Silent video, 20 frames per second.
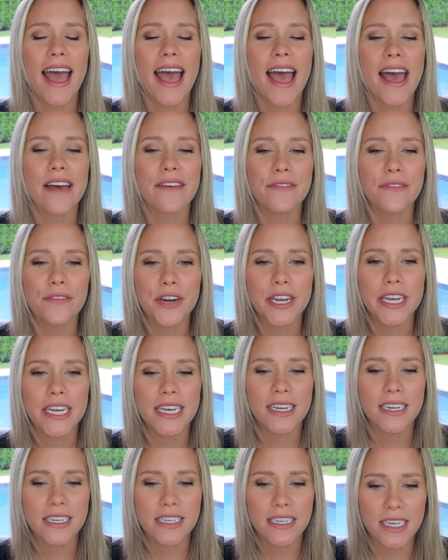
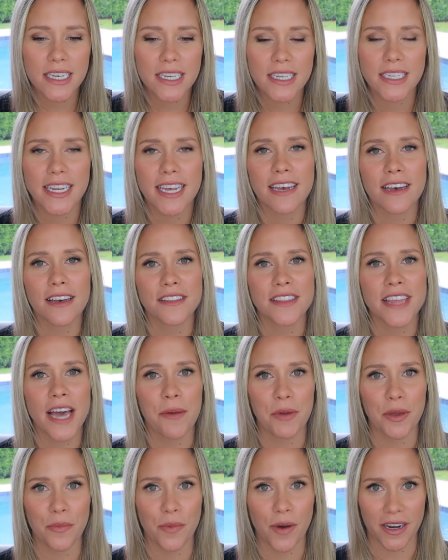every detail
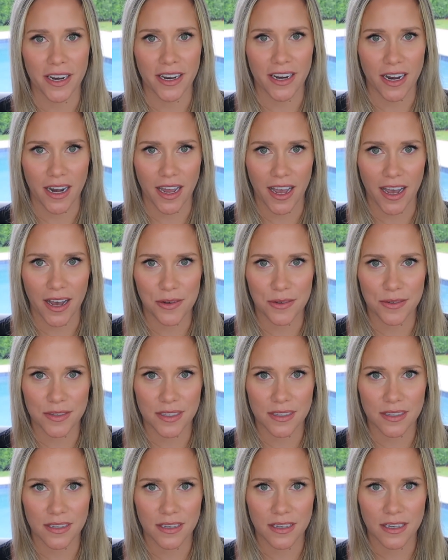that we wanted in a
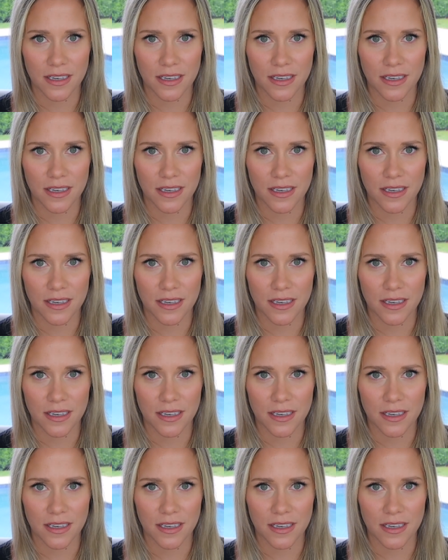house.